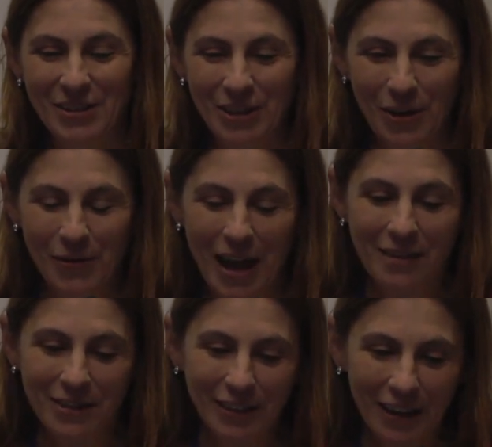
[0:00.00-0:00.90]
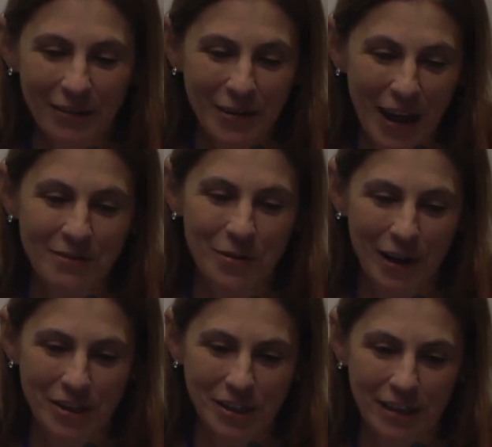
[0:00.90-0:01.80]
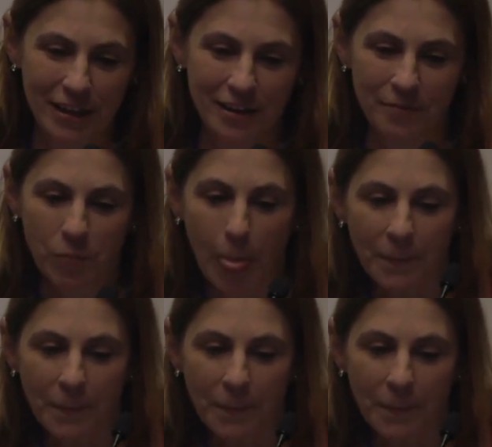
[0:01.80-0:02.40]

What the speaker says: So we have a question here.